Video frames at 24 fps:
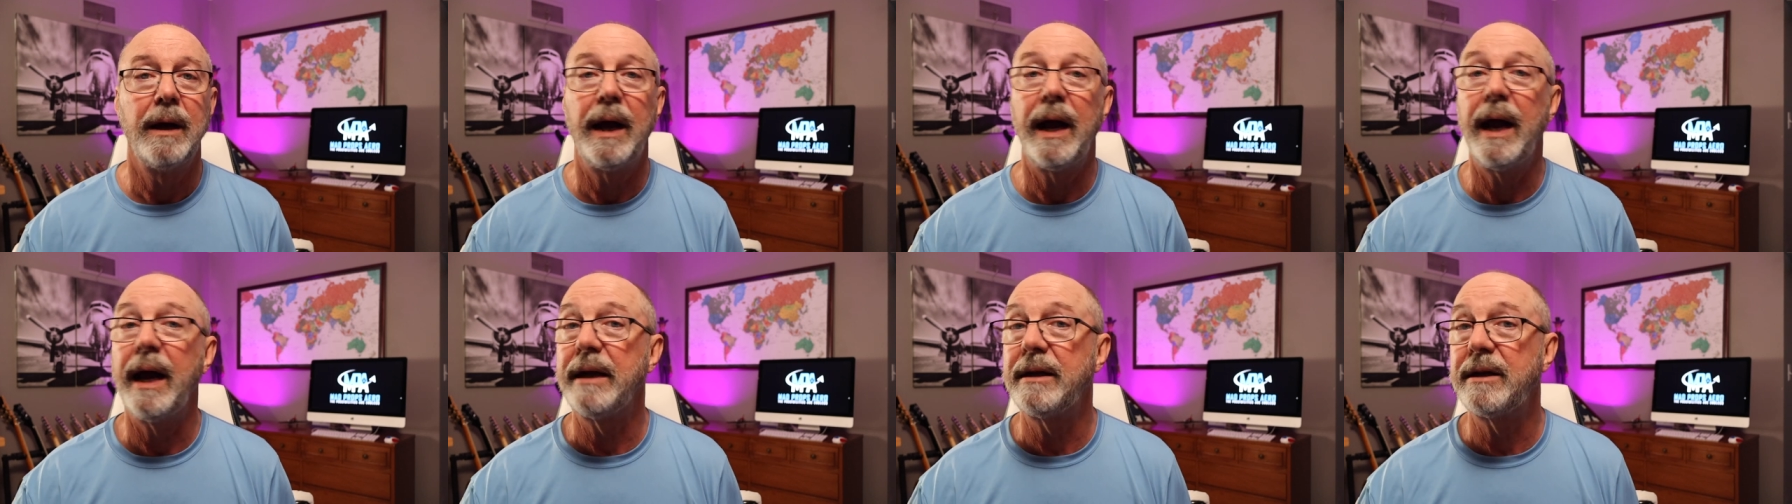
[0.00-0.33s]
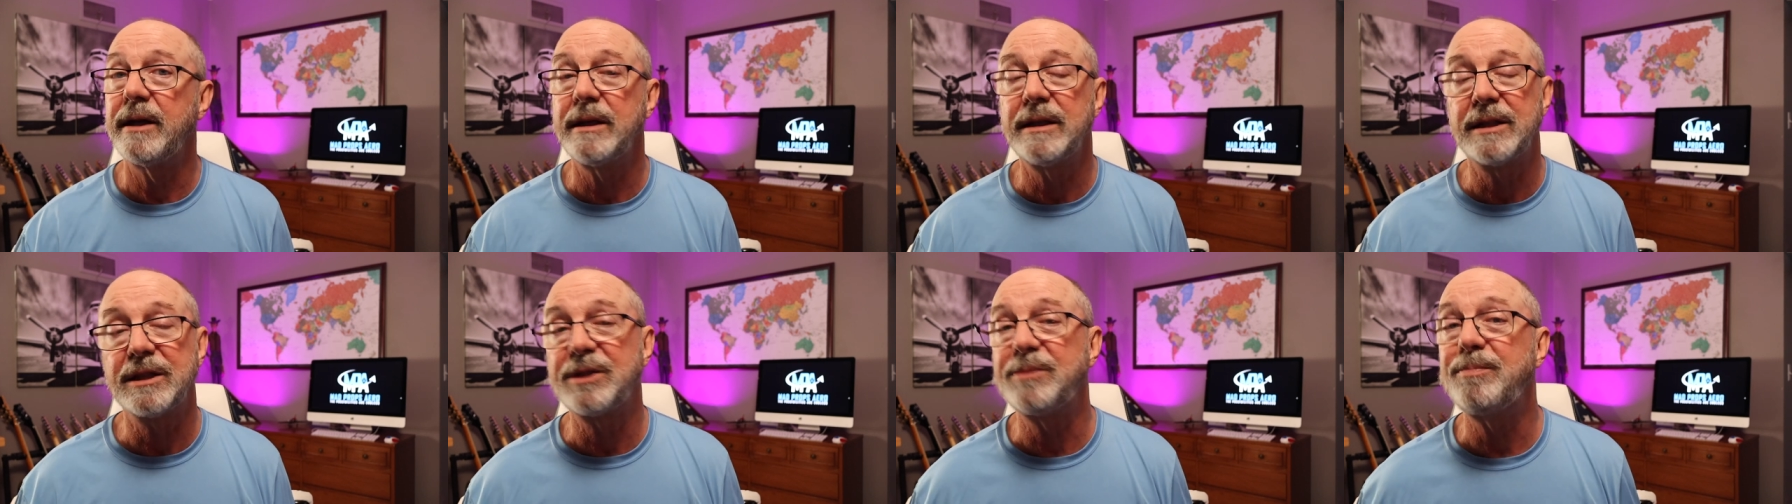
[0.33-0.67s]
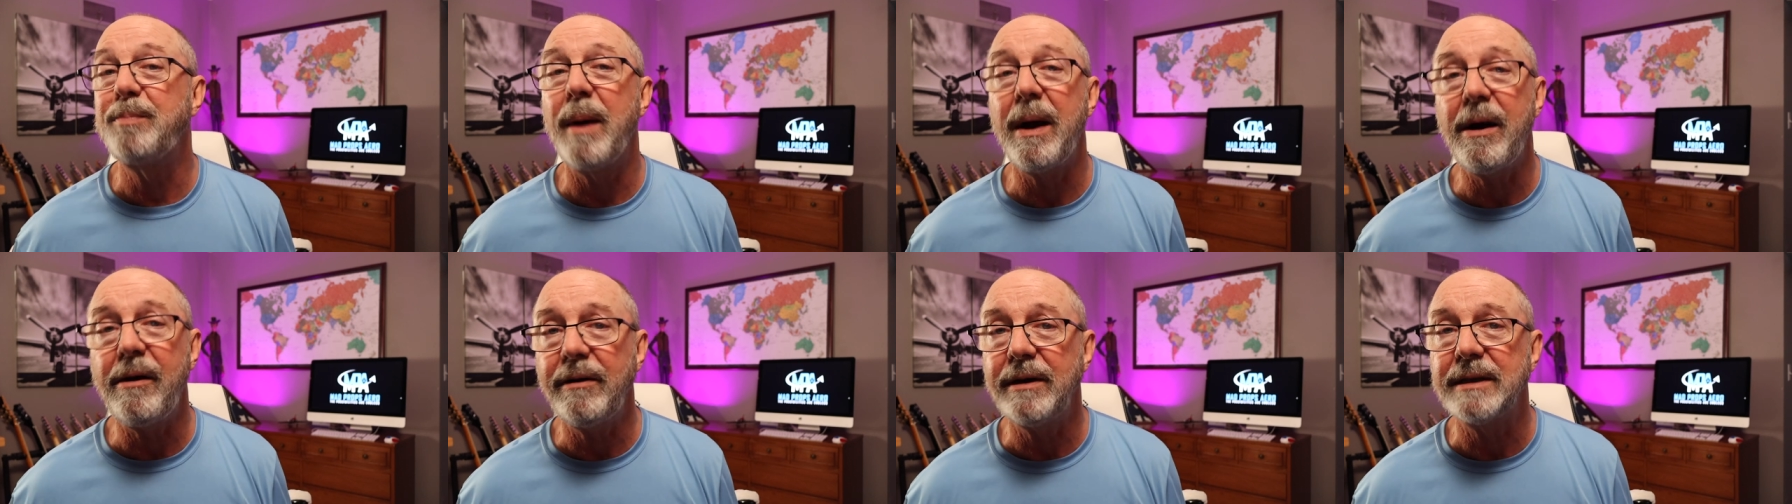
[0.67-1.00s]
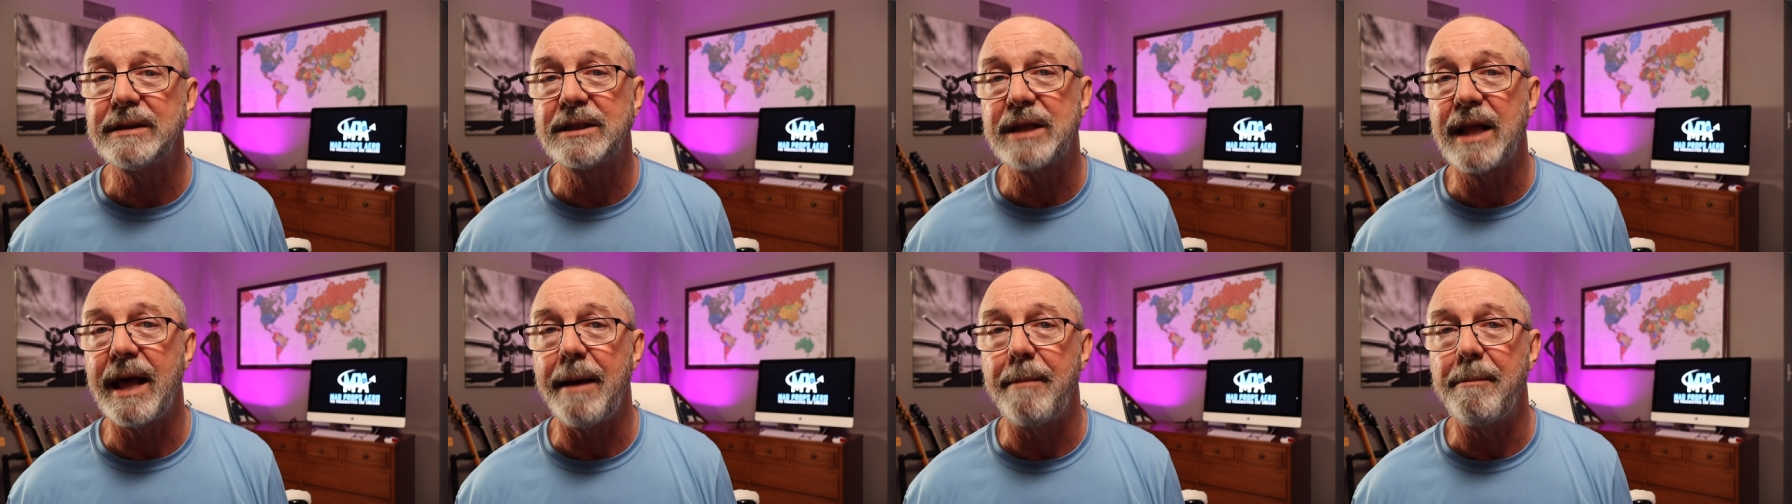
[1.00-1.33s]
And to
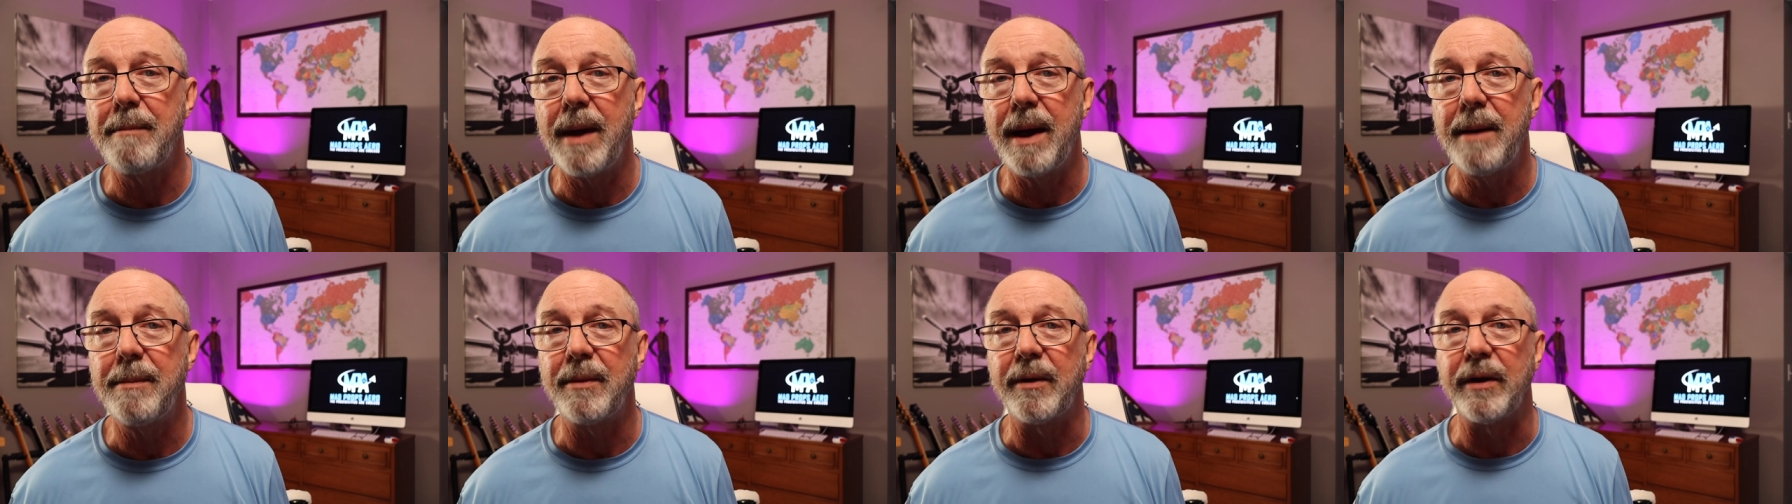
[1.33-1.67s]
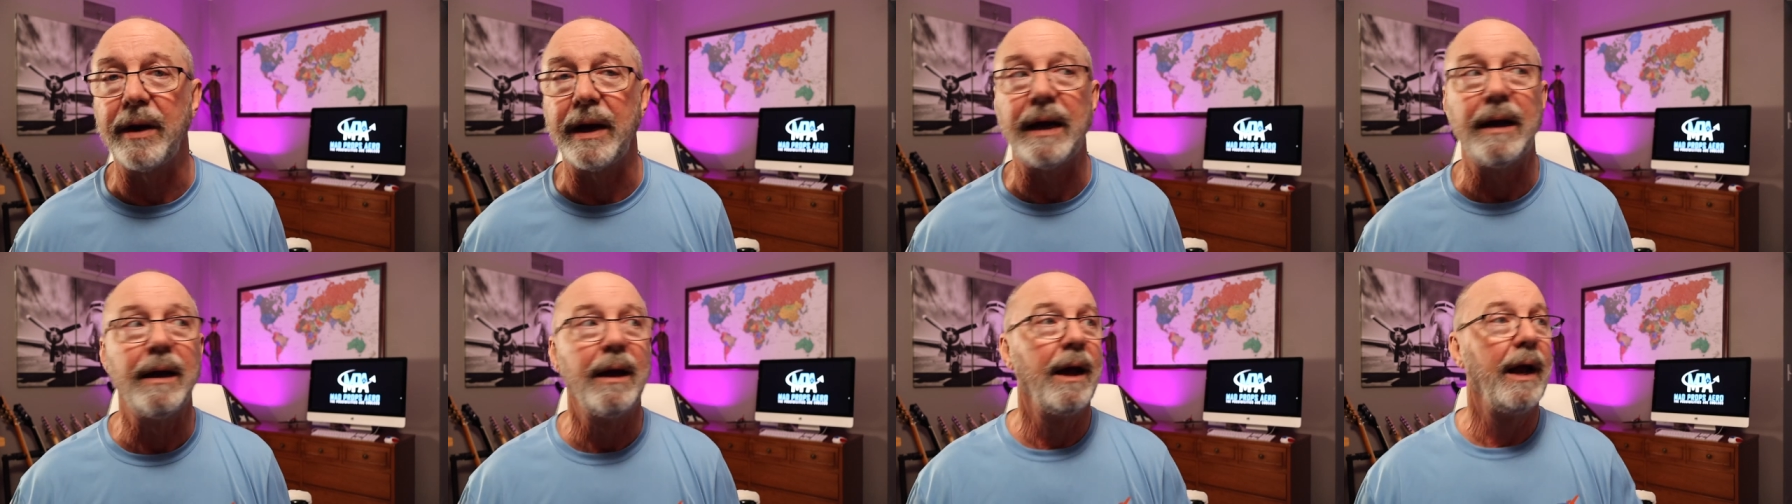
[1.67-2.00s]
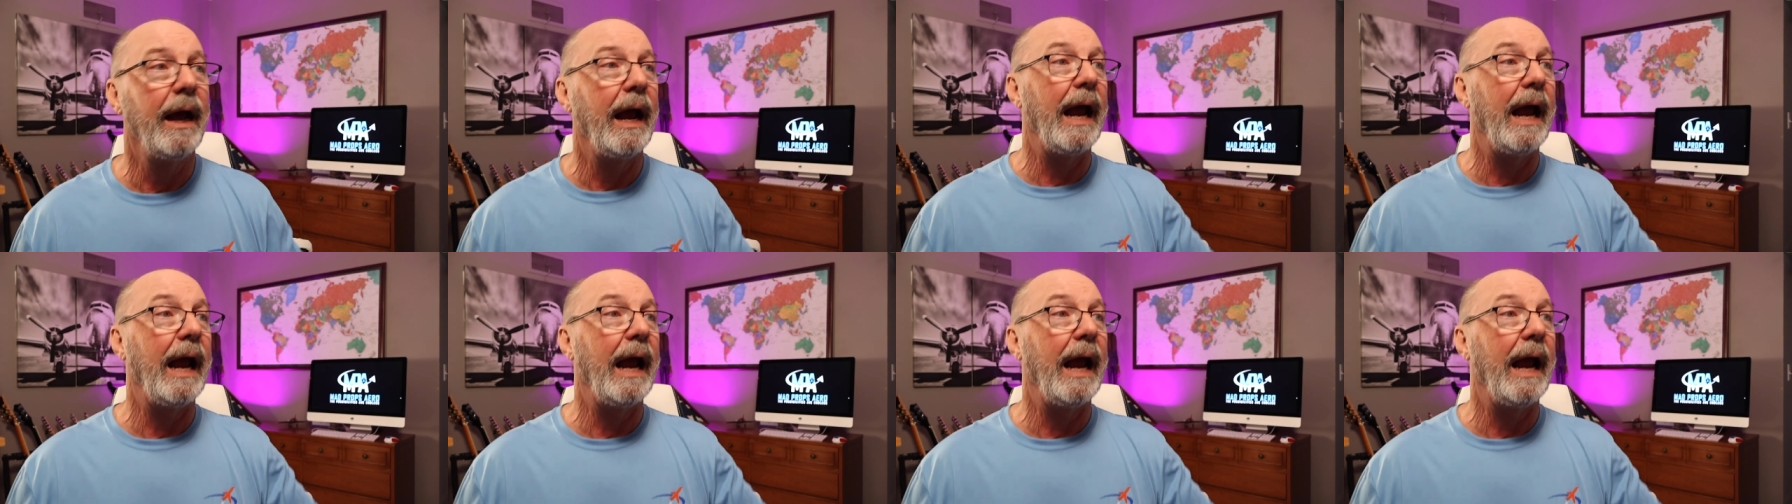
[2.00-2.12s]
disparage that memory